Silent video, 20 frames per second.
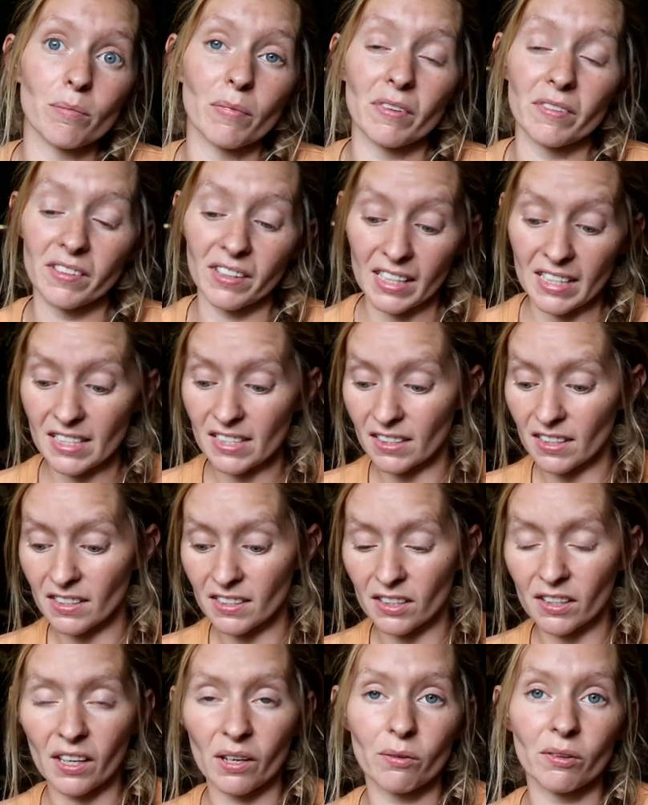But the
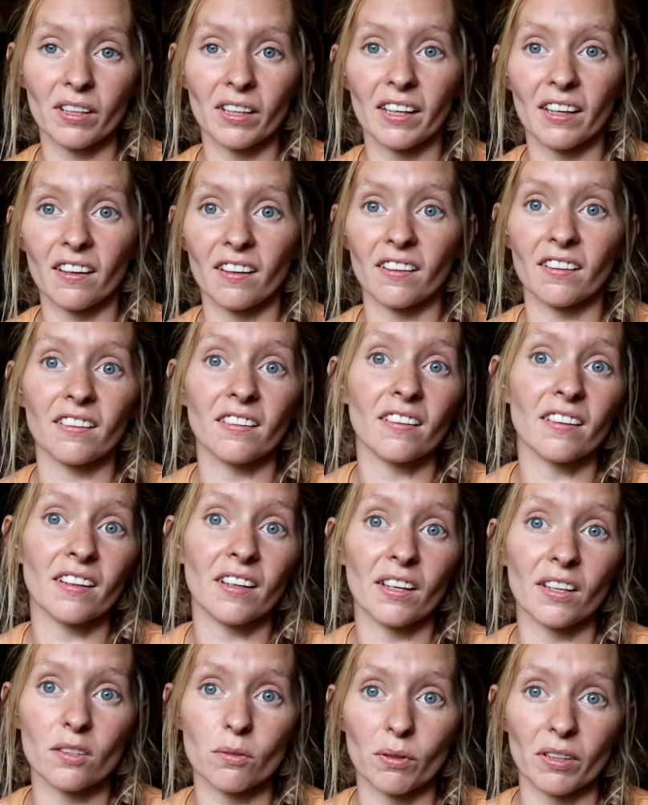season that we're in,
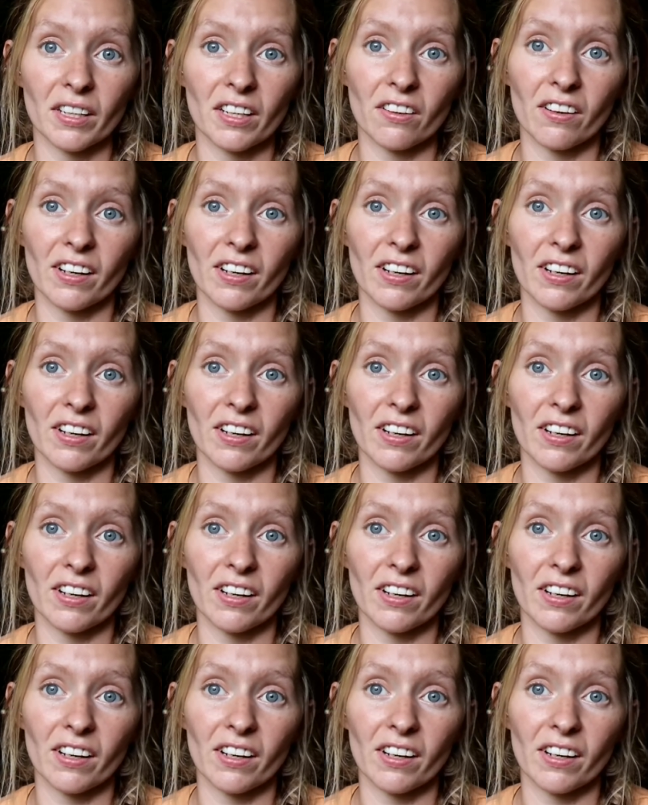it's working